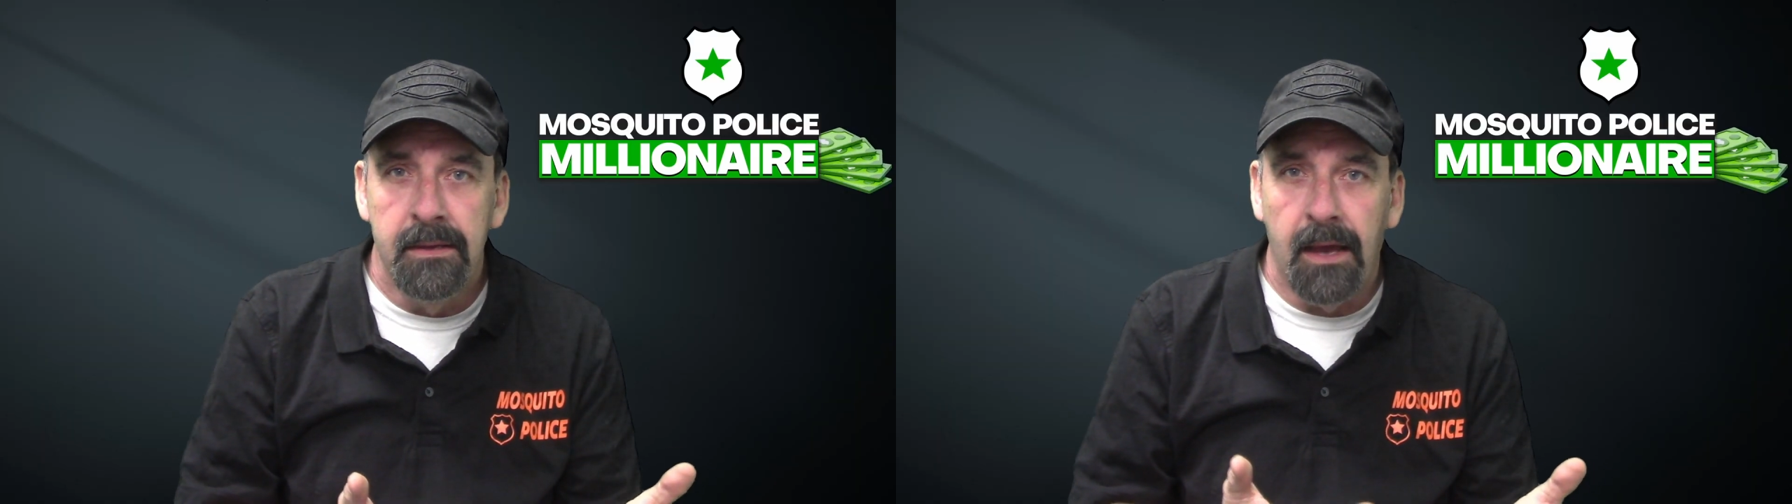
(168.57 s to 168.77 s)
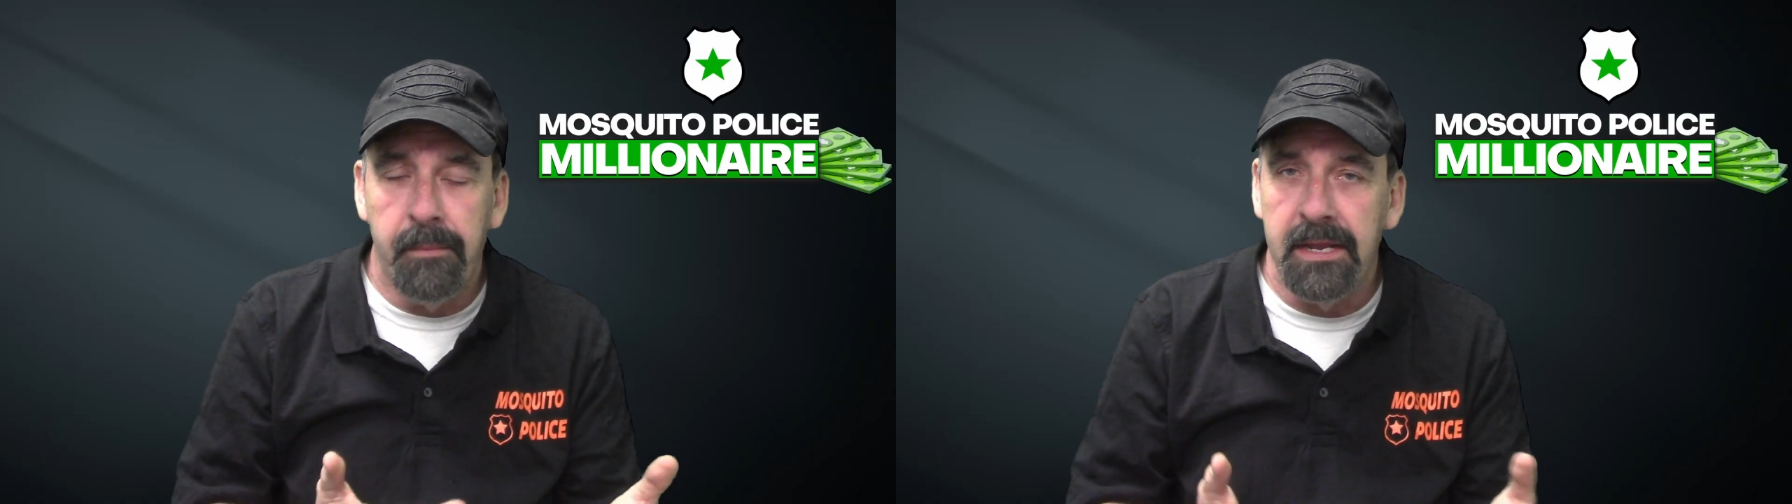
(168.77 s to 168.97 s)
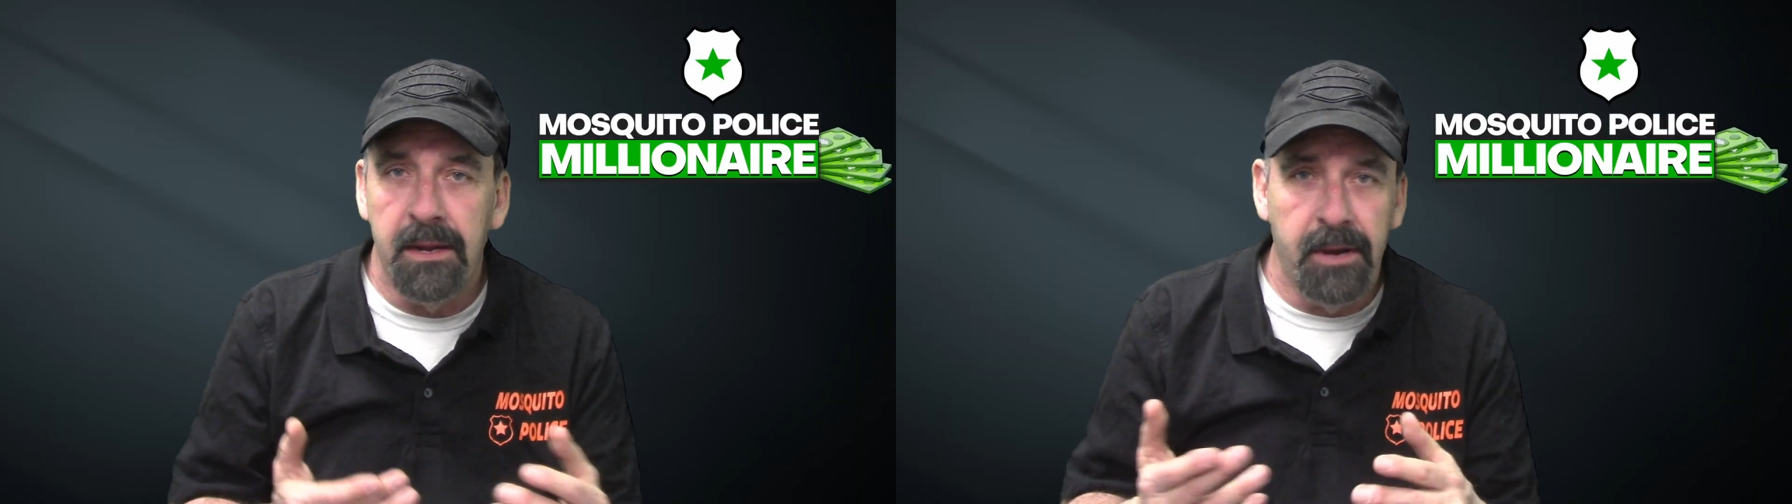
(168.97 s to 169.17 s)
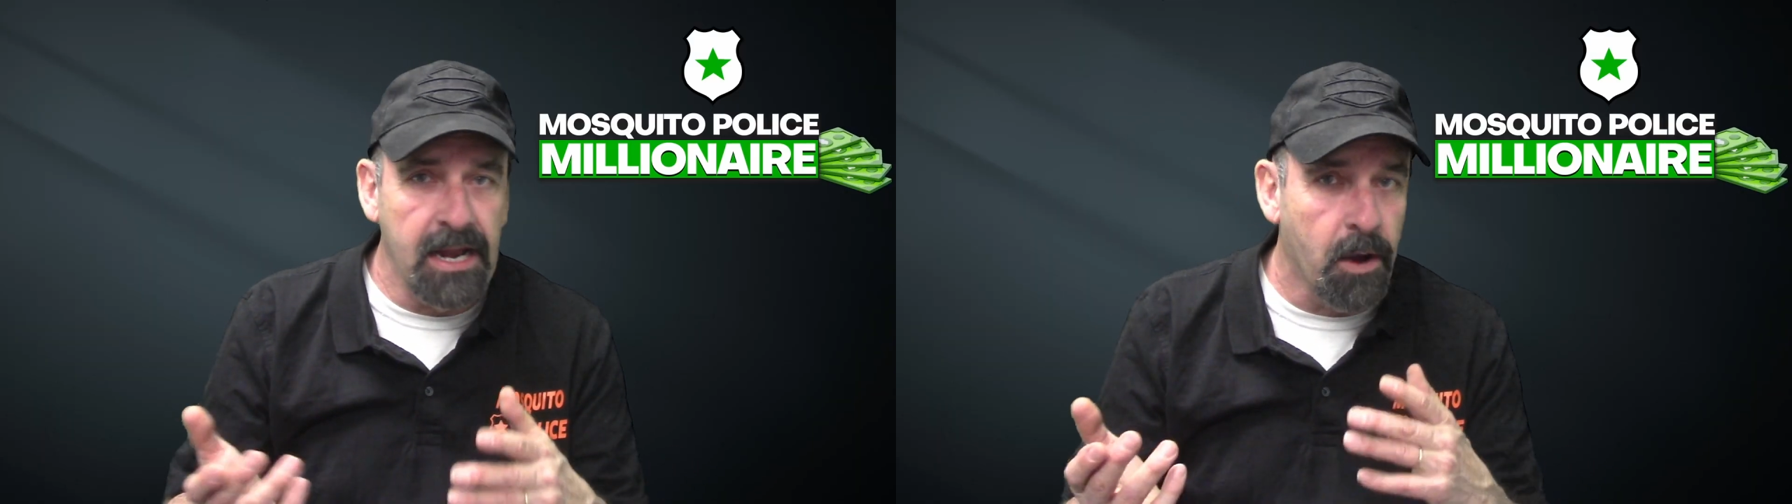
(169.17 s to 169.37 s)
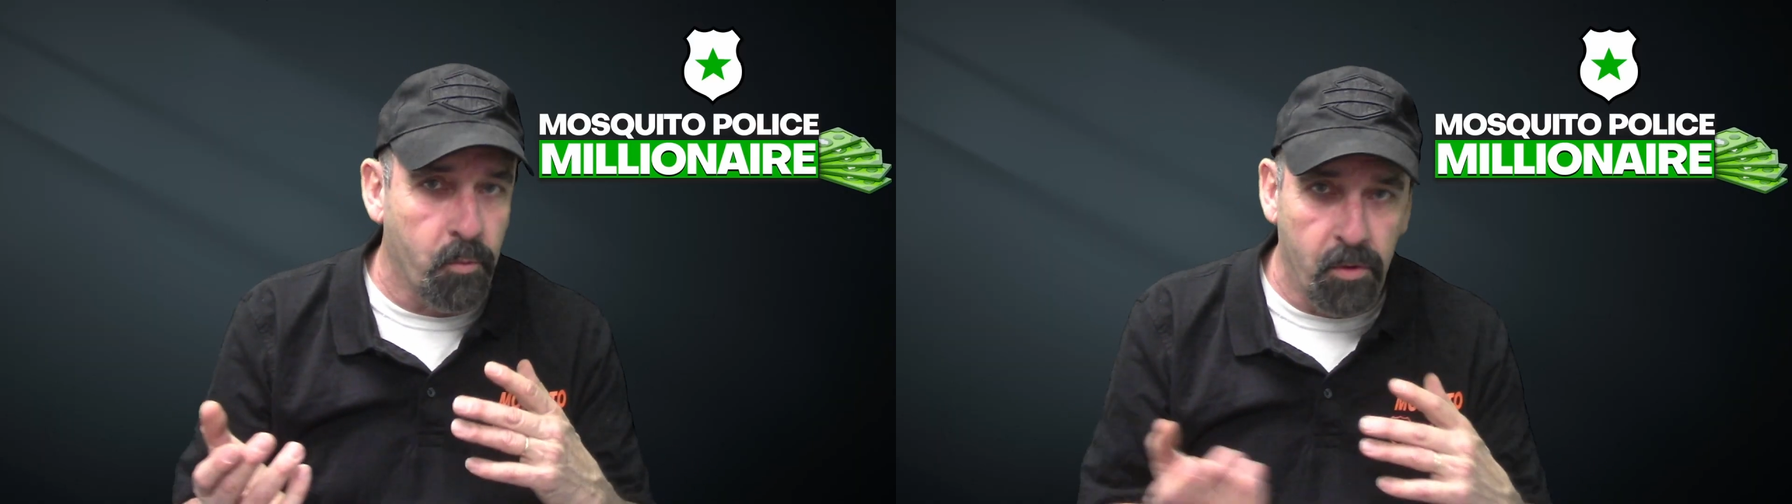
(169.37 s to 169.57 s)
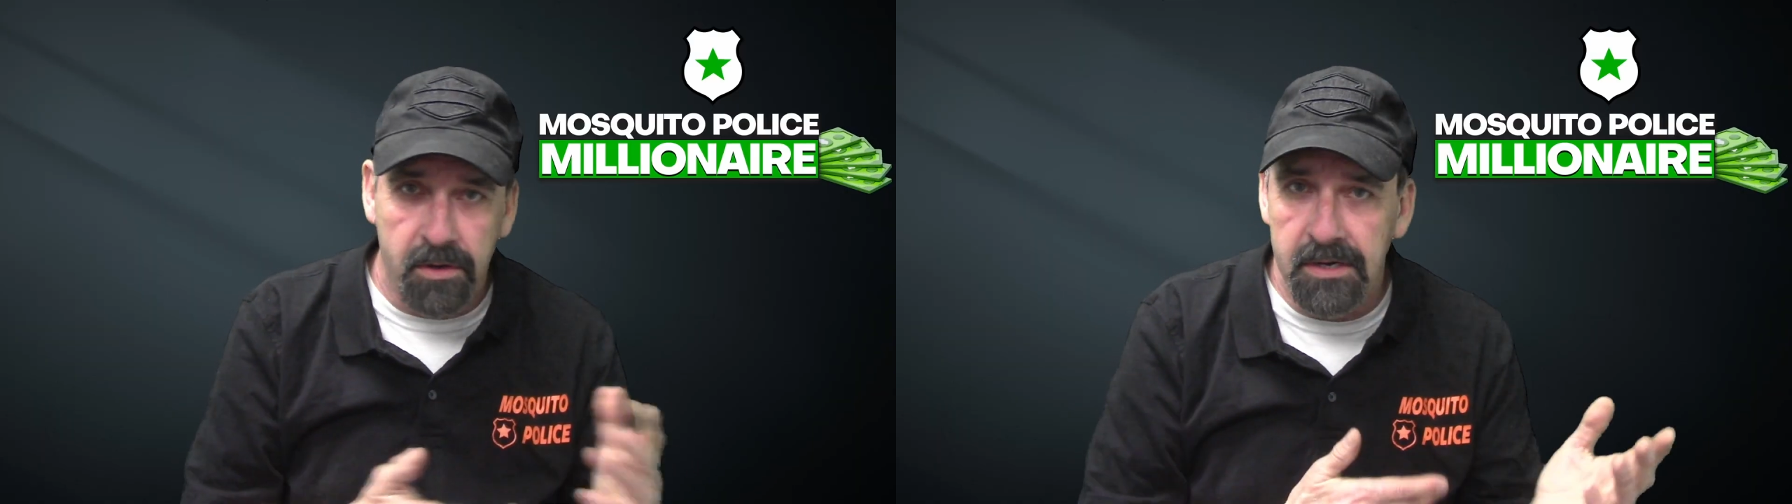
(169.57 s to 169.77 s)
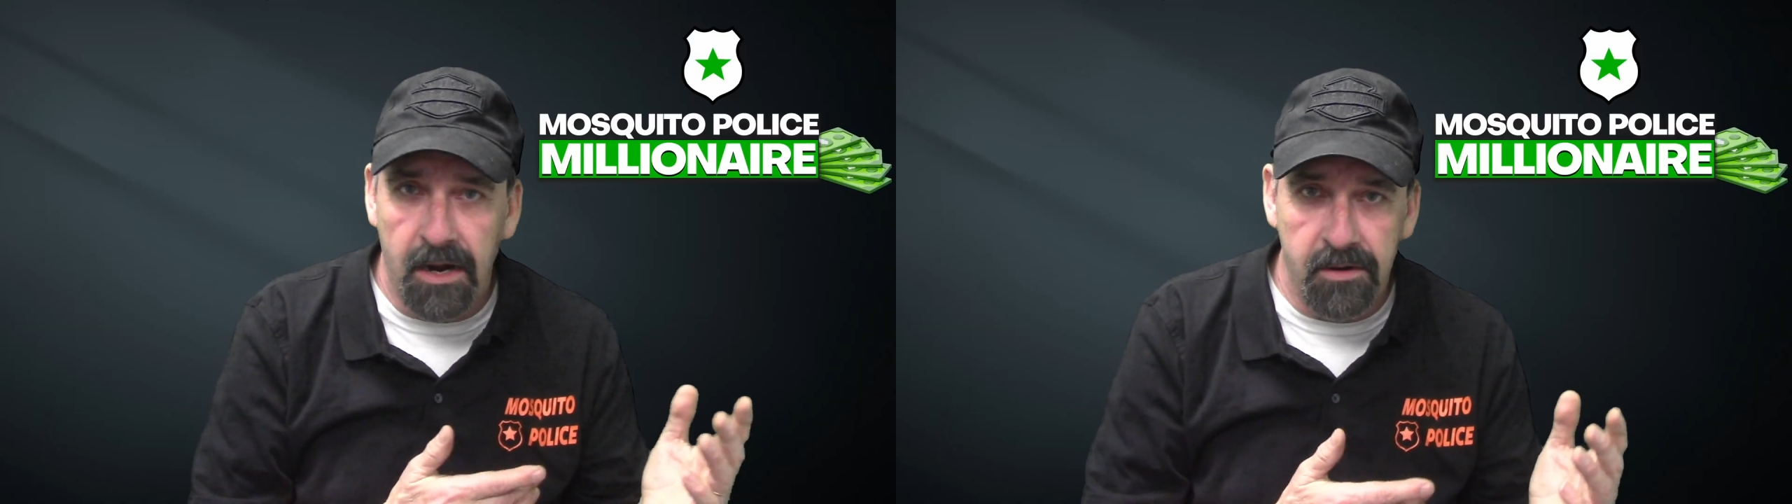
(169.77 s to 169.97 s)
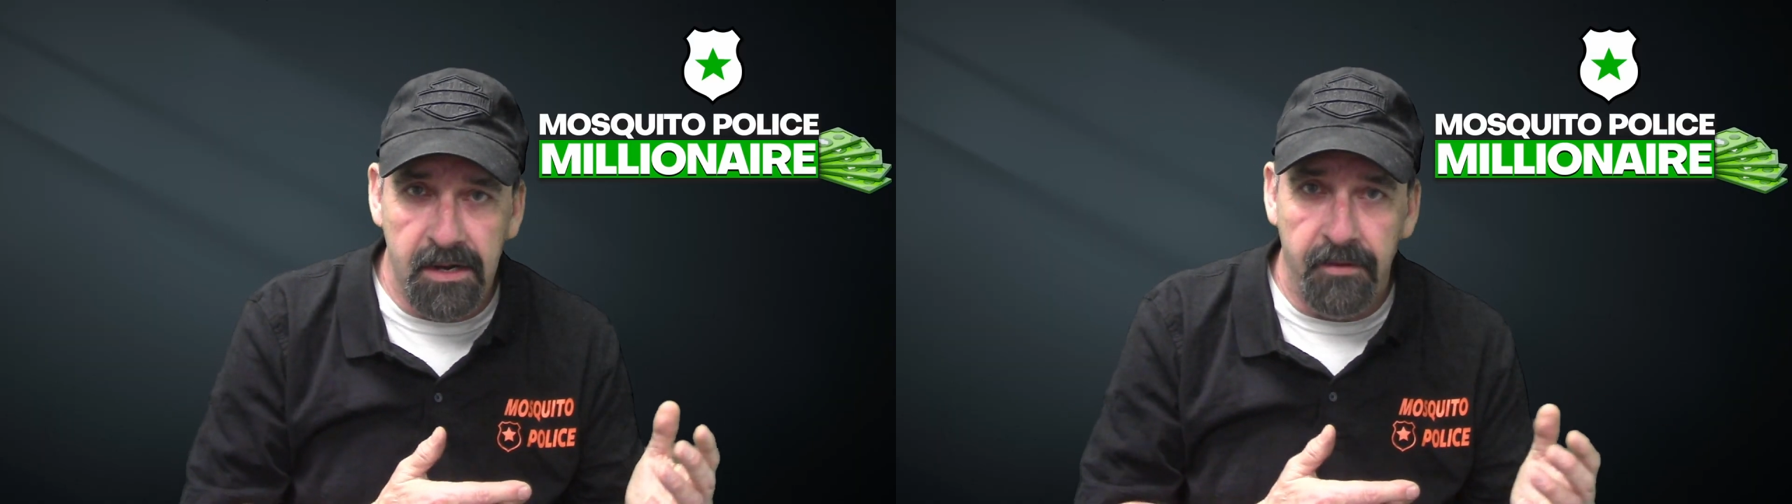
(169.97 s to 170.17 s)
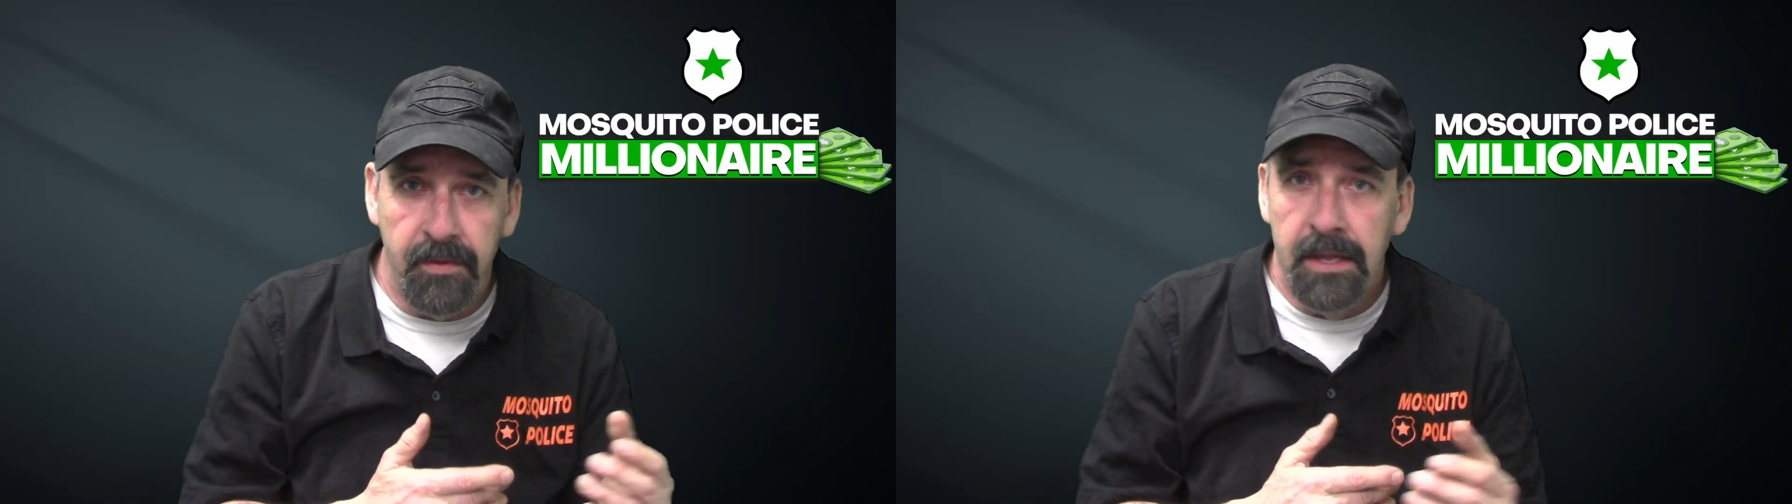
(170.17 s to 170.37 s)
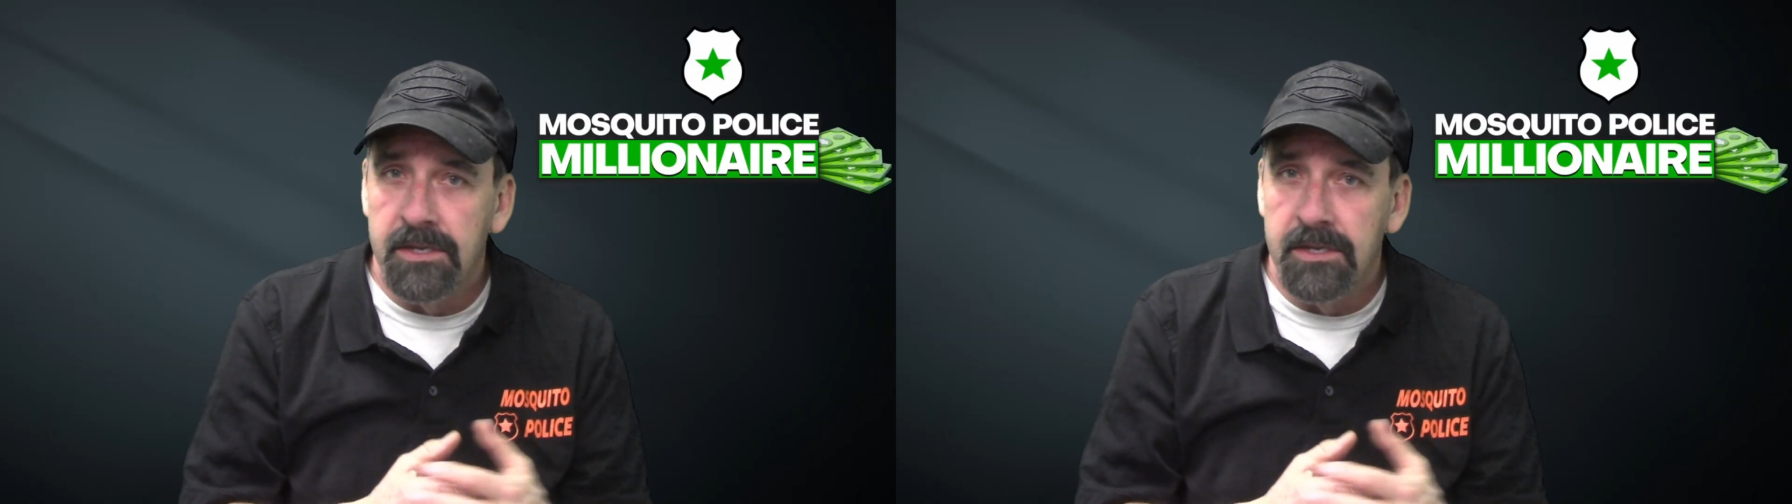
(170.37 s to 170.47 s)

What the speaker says: I mean, am I not working hard enough?